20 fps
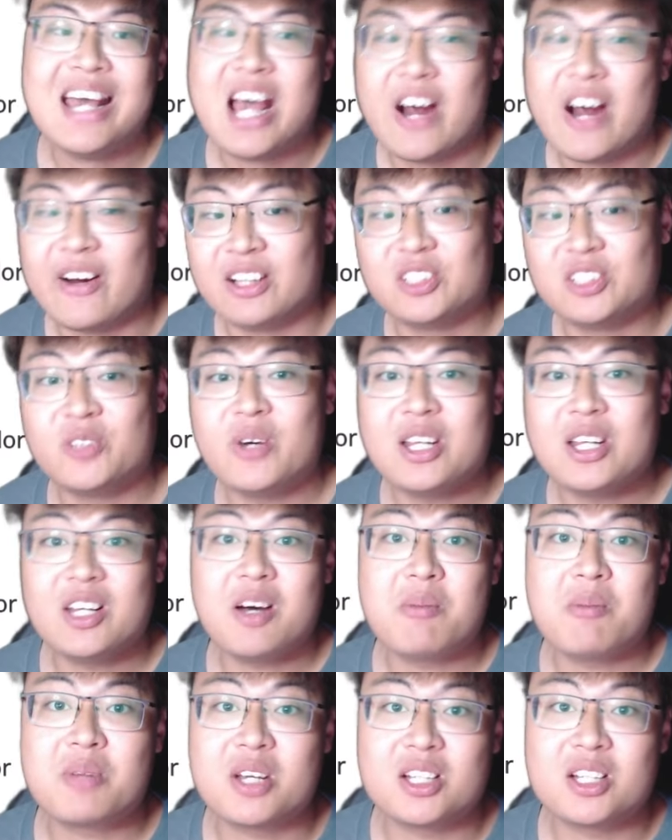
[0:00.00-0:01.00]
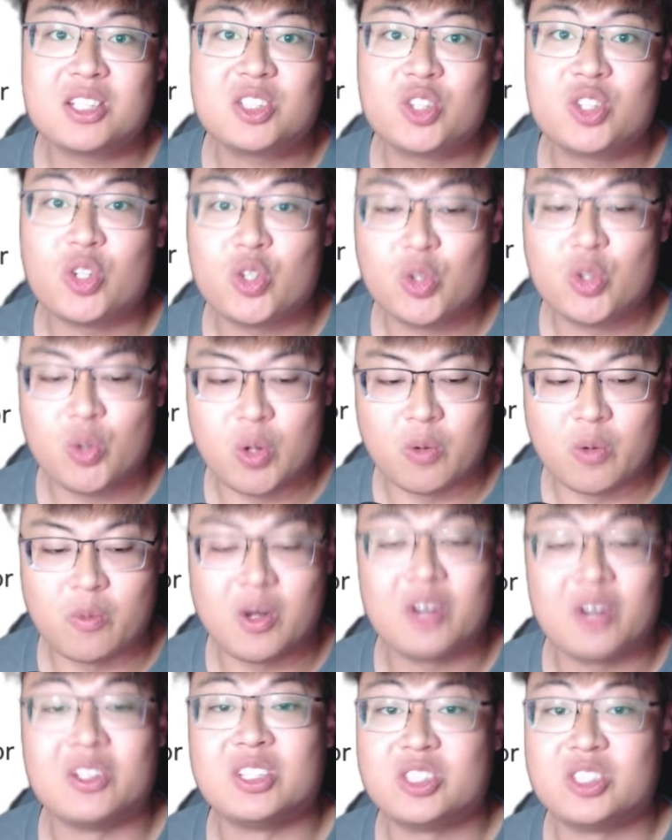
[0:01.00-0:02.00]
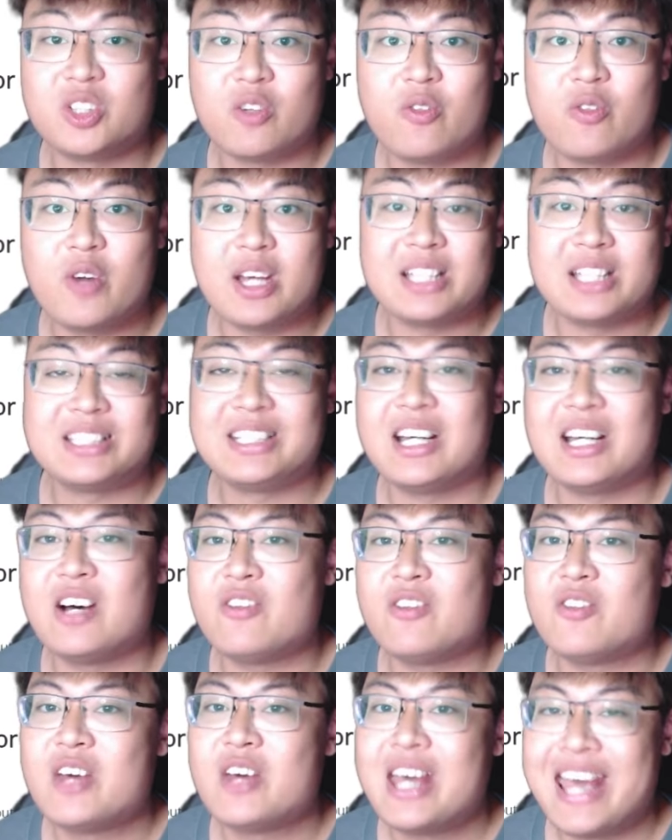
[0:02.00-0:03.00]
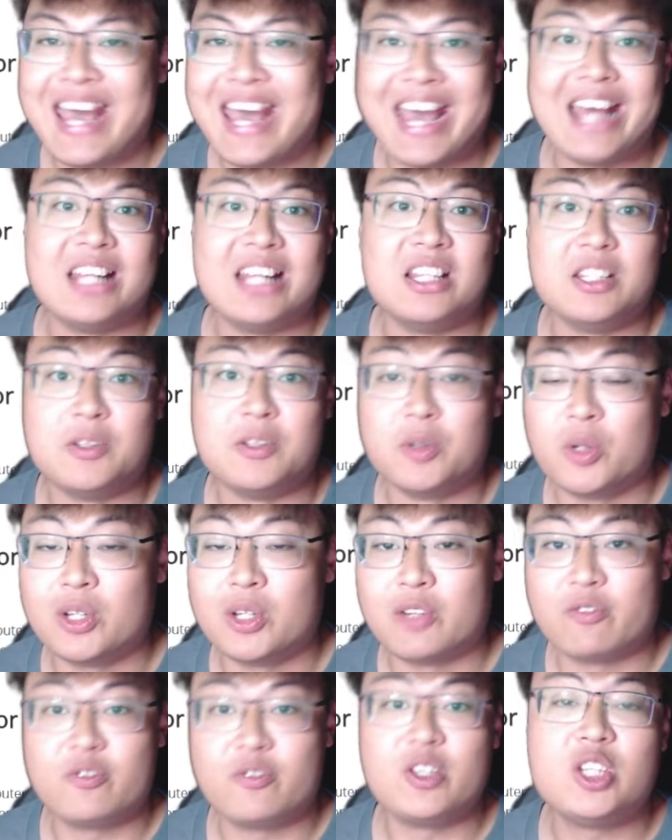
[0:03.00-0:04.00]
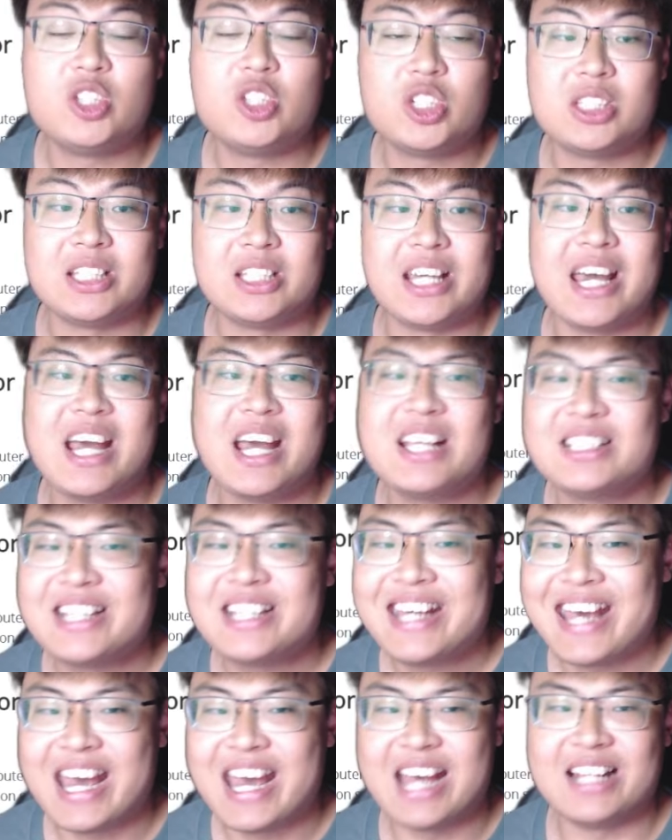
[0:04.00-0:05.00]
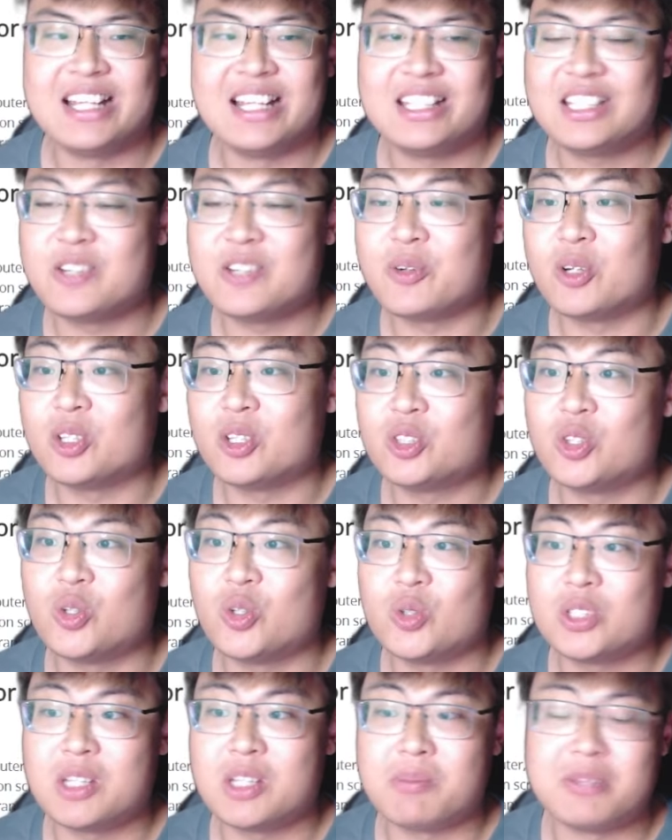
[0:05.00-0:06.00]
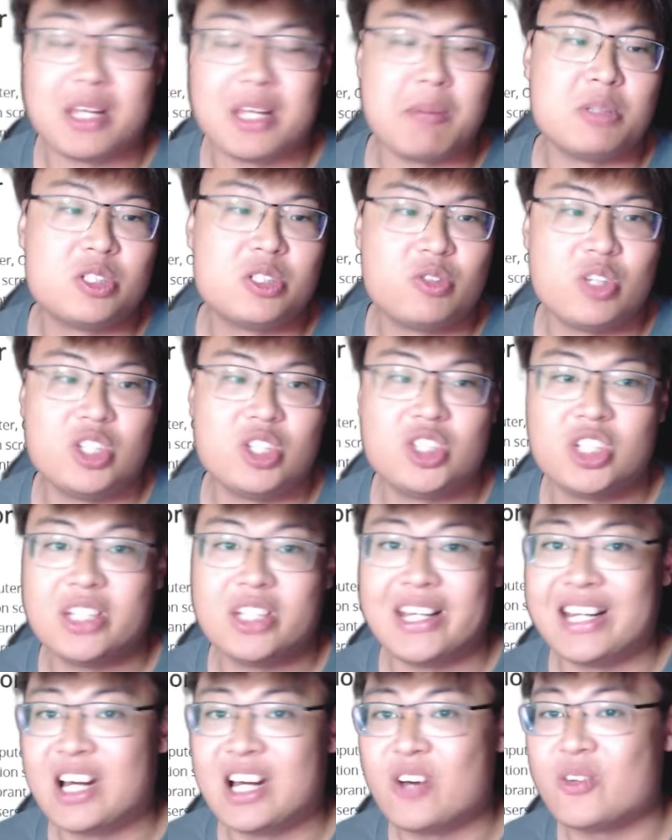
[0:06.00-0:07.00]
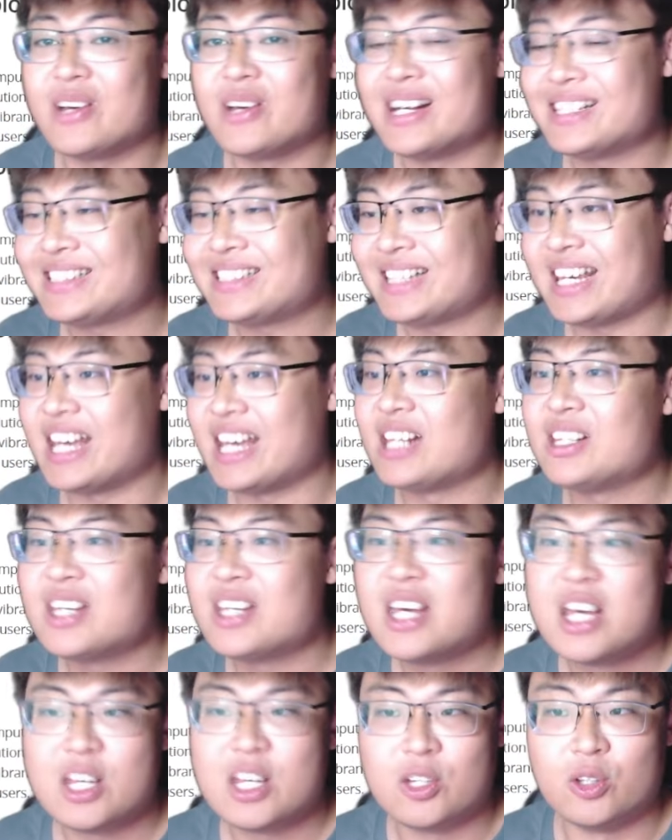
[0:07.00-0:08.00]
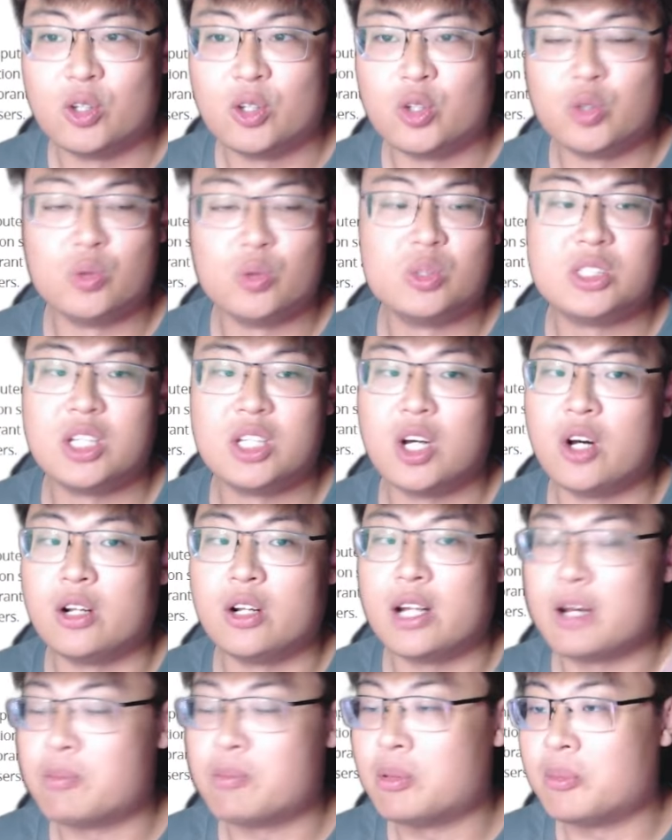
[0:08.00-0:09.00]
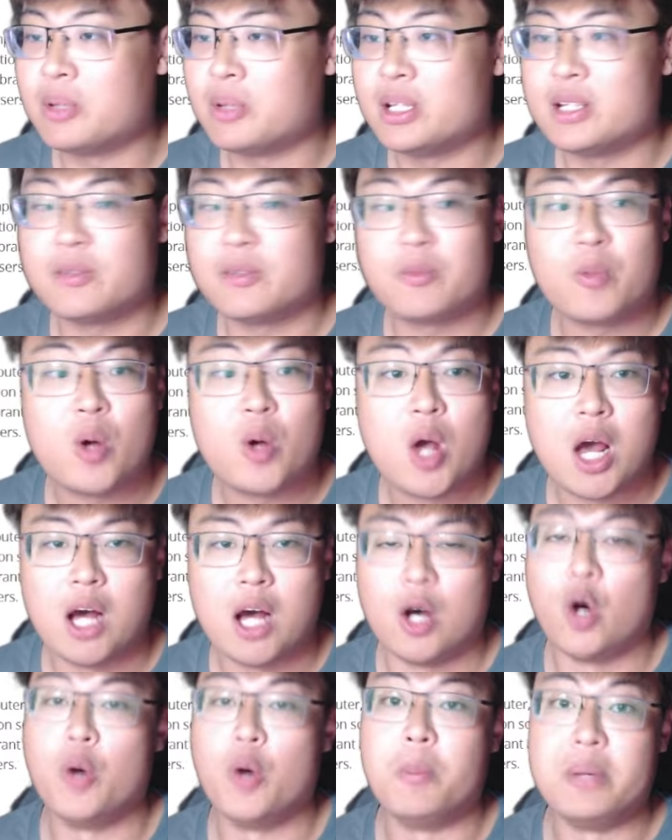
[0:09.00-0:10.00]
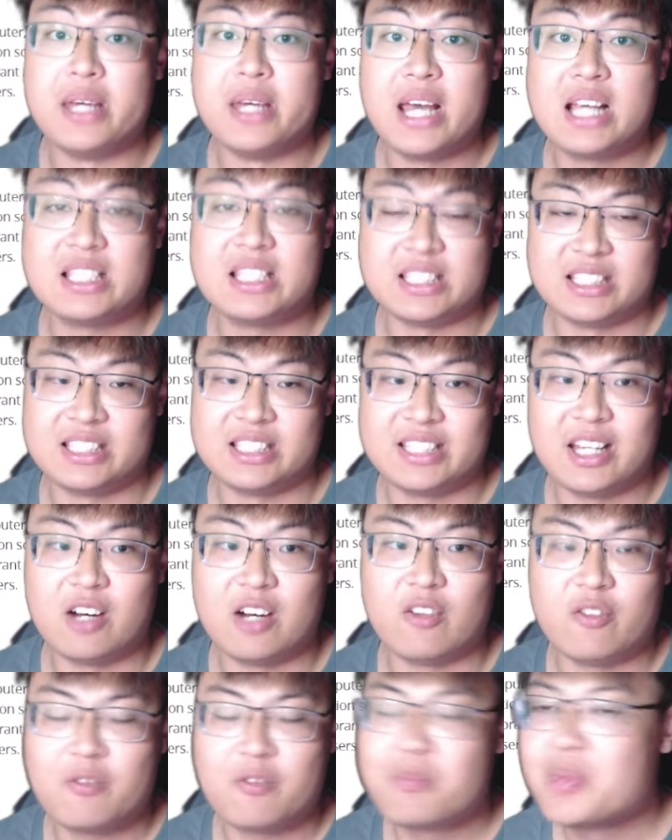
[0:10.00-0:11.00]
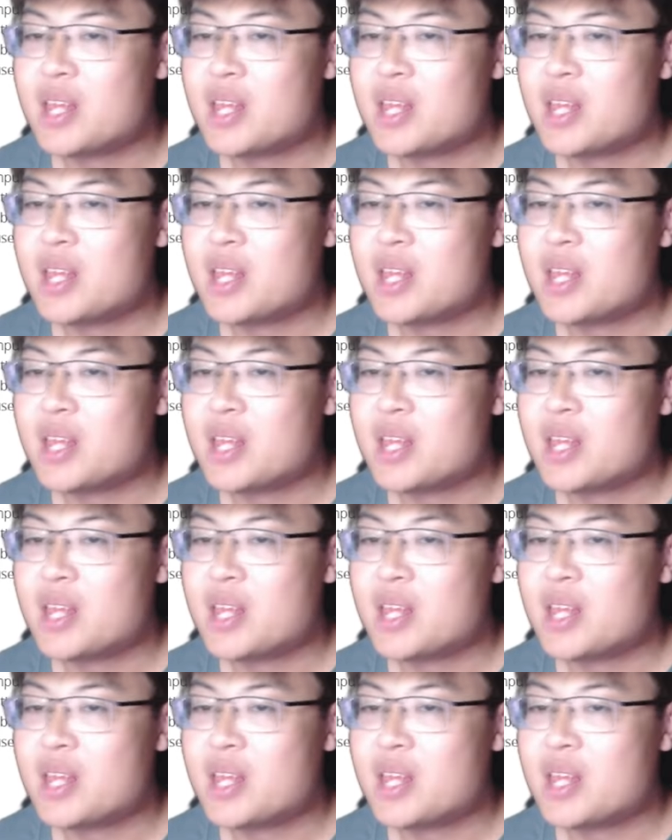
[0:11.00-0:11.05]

Alright, so right now I'm going to show you around the software itself and, you know, the features it has, and later we're going to show you some demonstration and how you guys can, you know, use it on, like, probably the OBS itself.